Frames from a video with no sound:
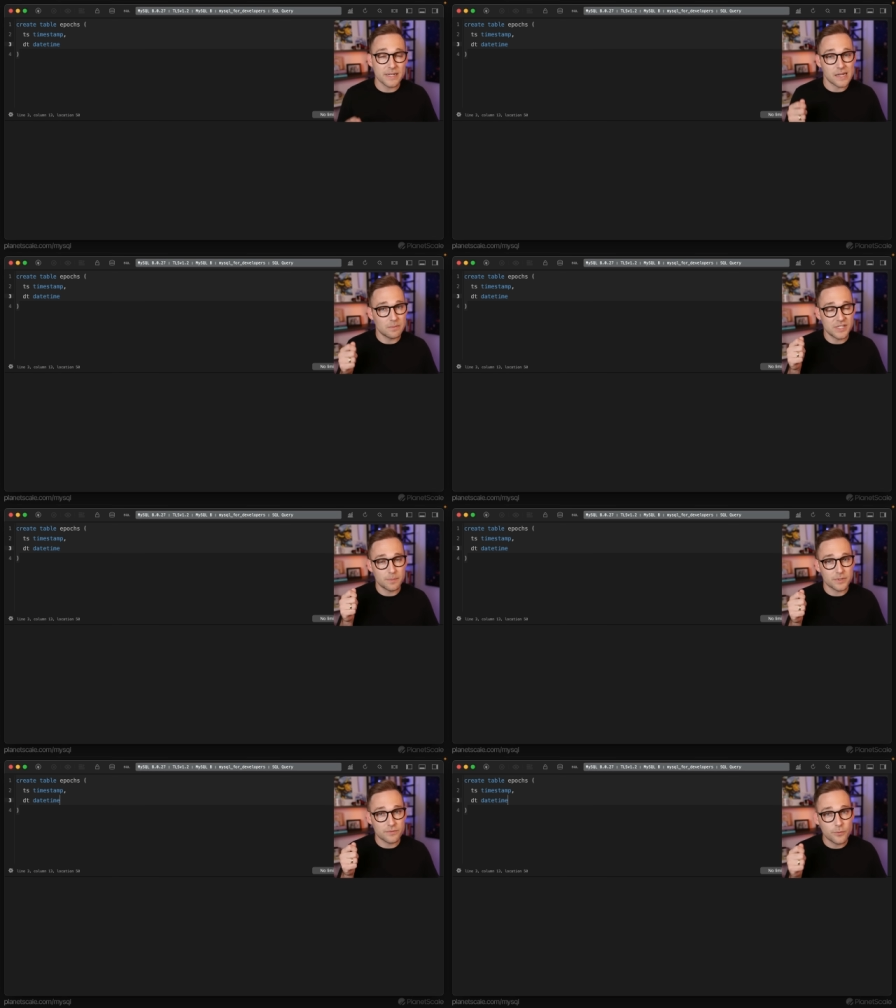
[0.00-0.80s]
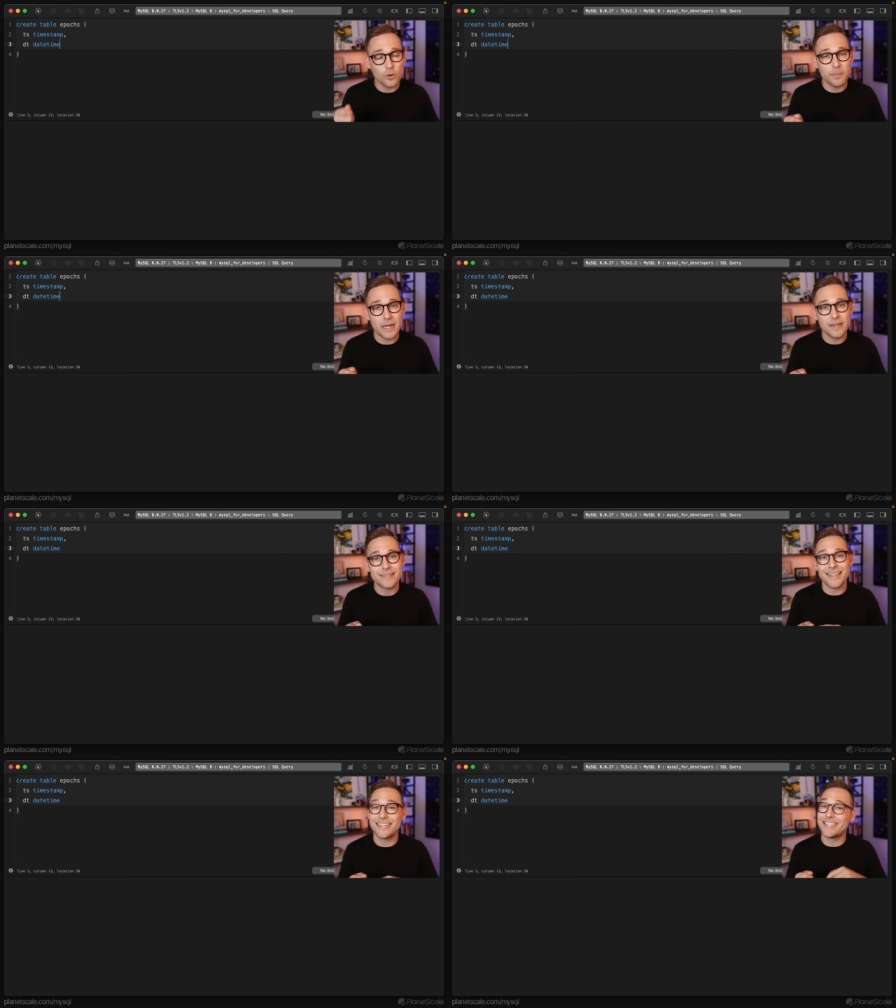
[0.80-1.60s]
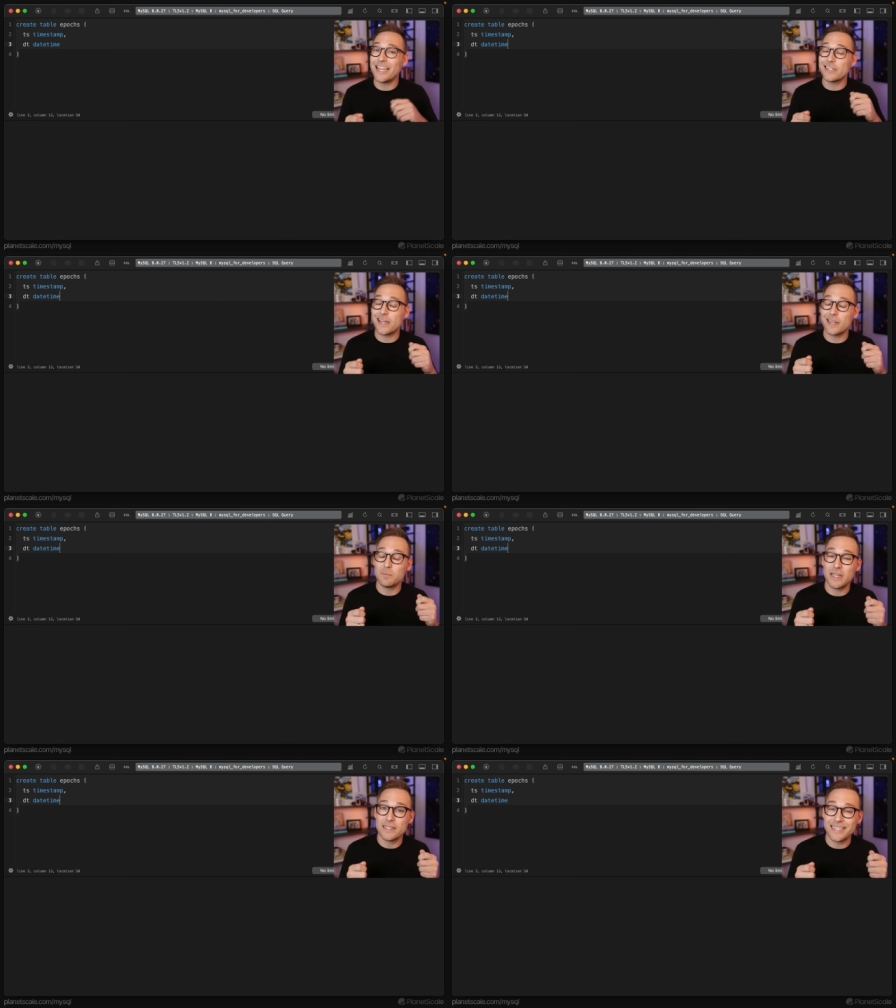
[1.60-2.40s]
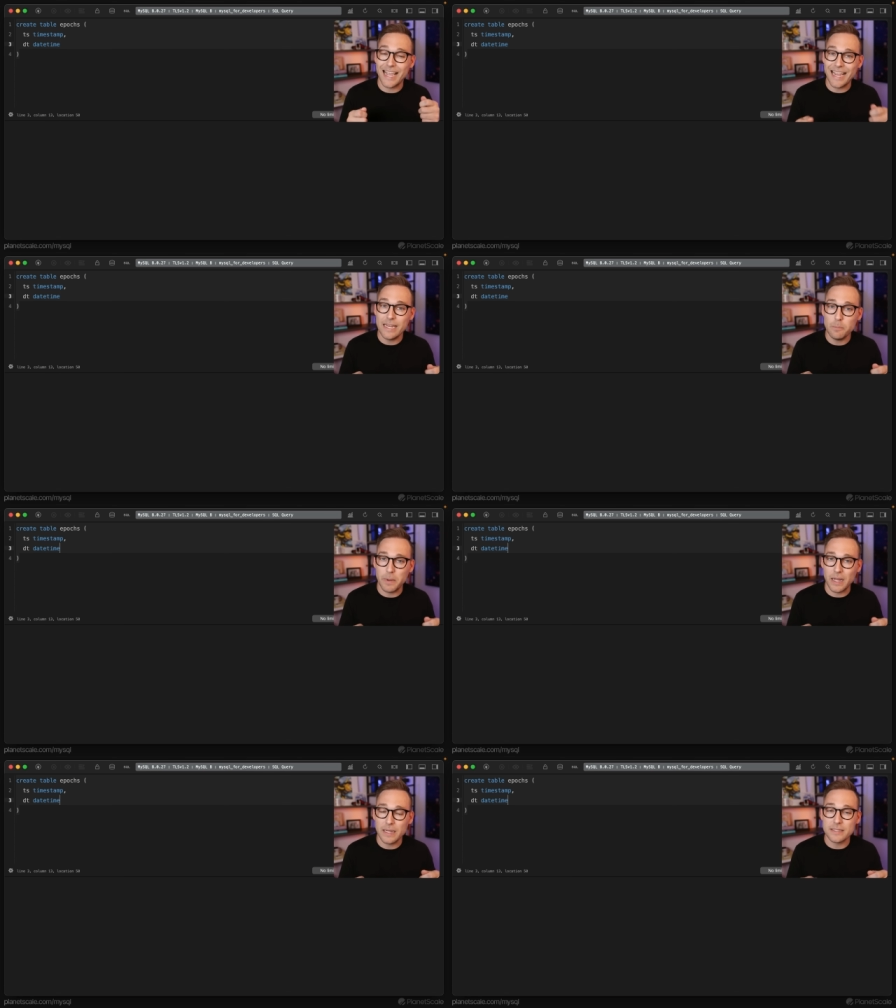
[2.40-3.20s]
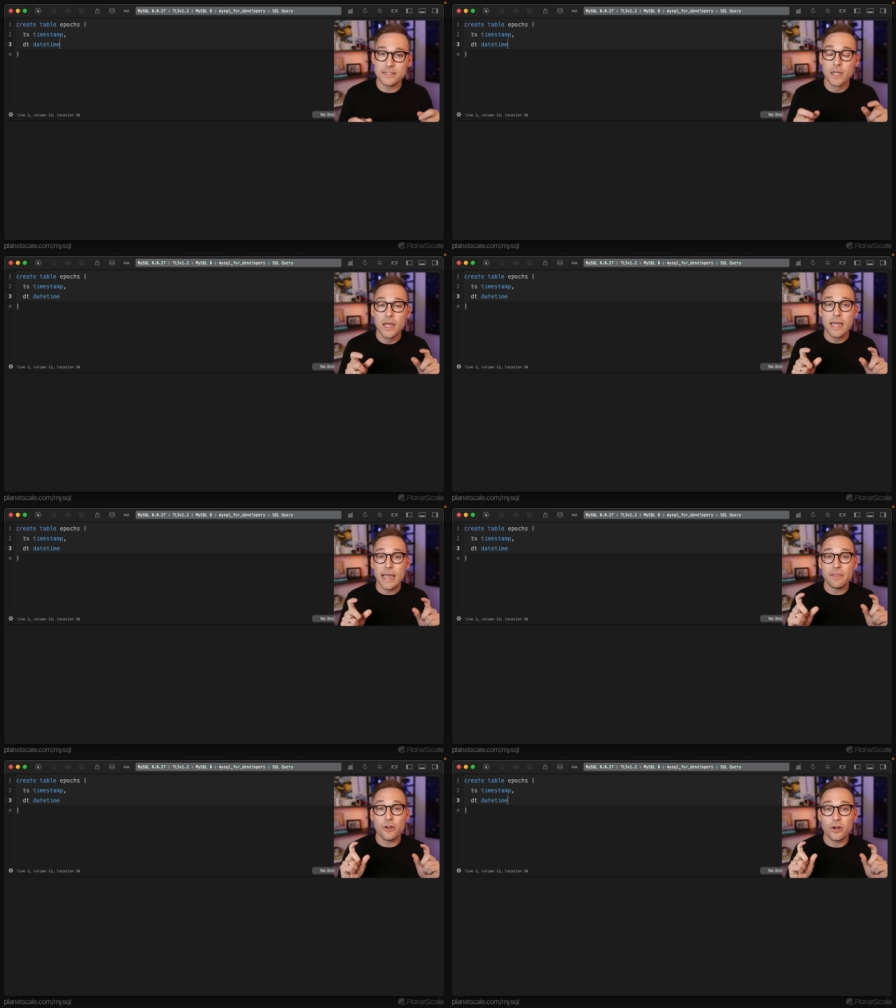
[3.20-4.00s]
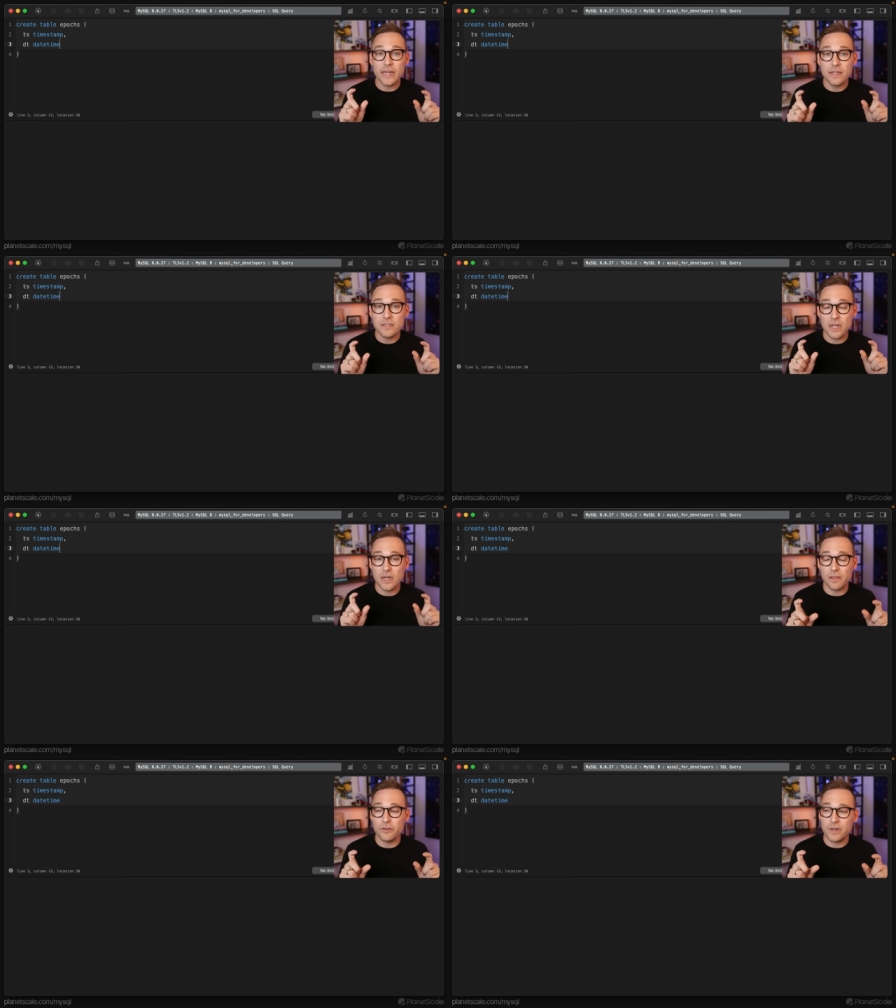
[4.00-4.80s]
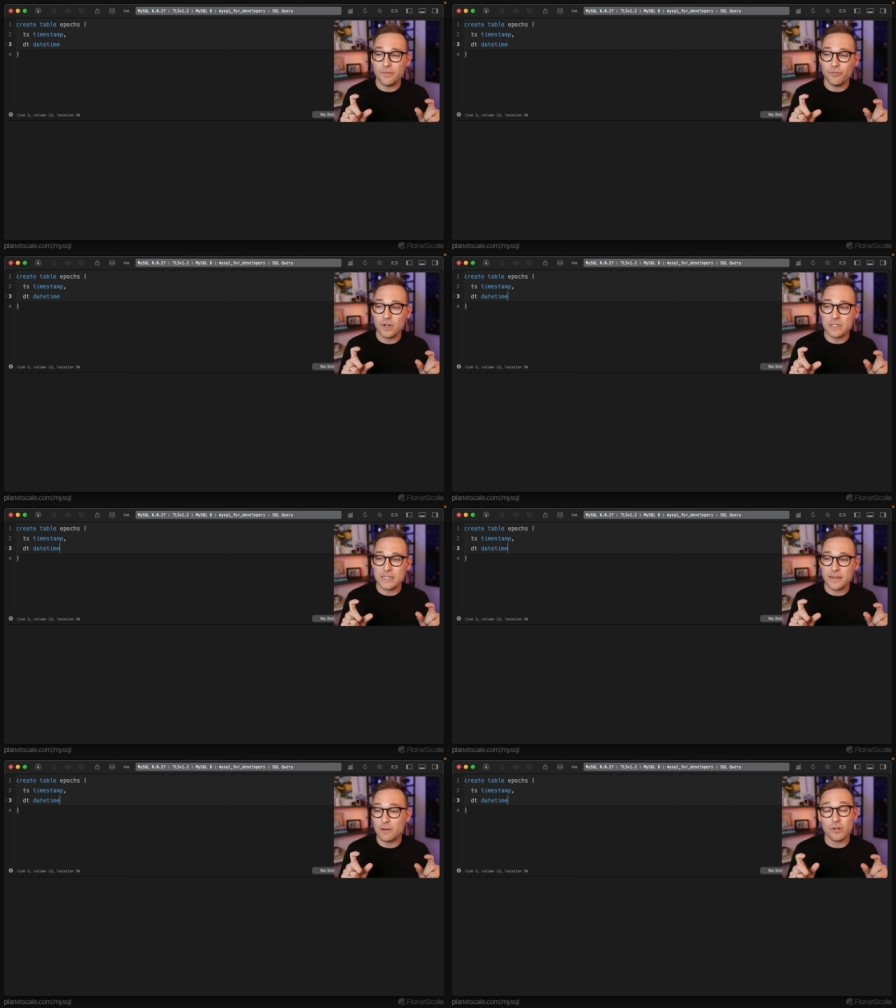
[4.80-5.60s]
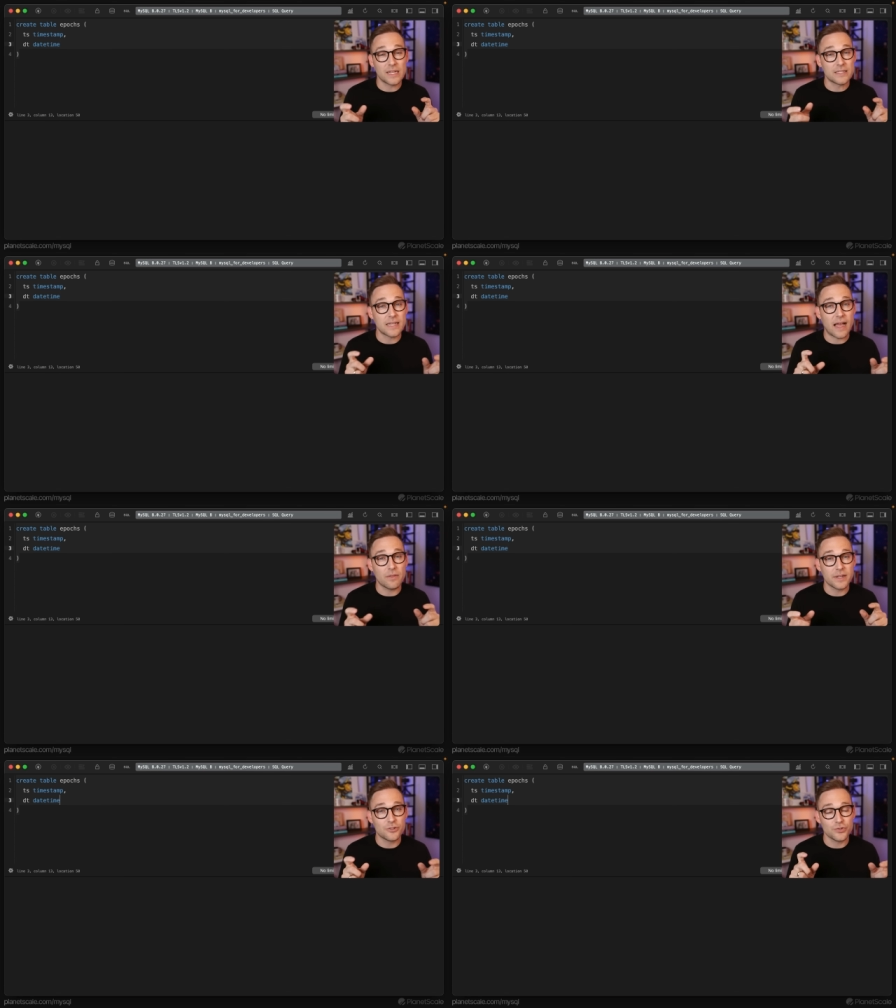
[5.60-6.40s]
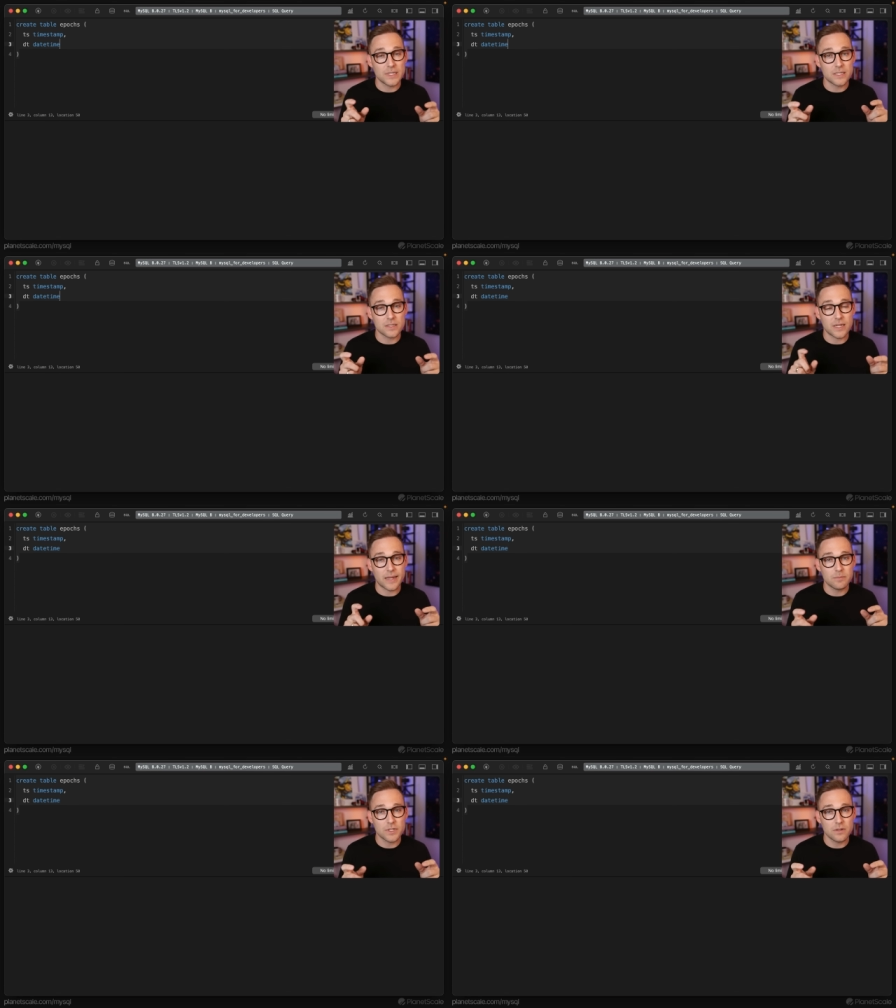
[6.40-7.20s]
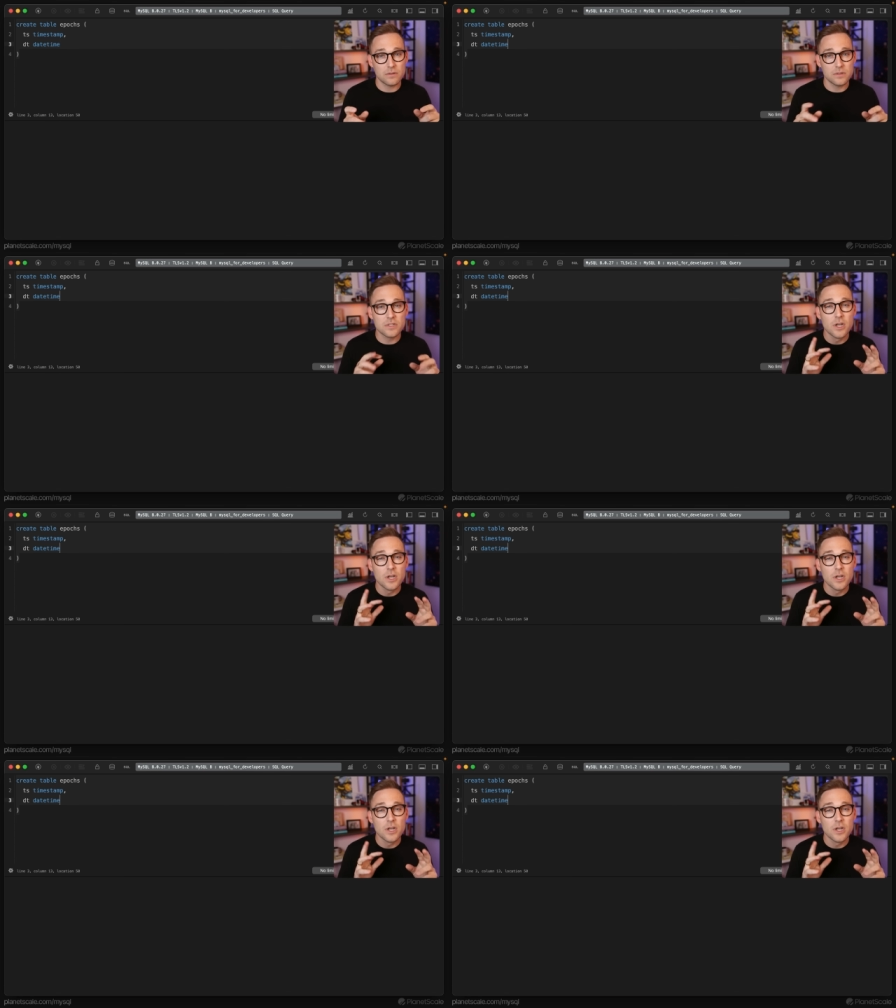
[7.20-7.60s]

A timestamp is four bytes, a date time is eight bytes, and there is another difference, and that relates to how they treat time zones,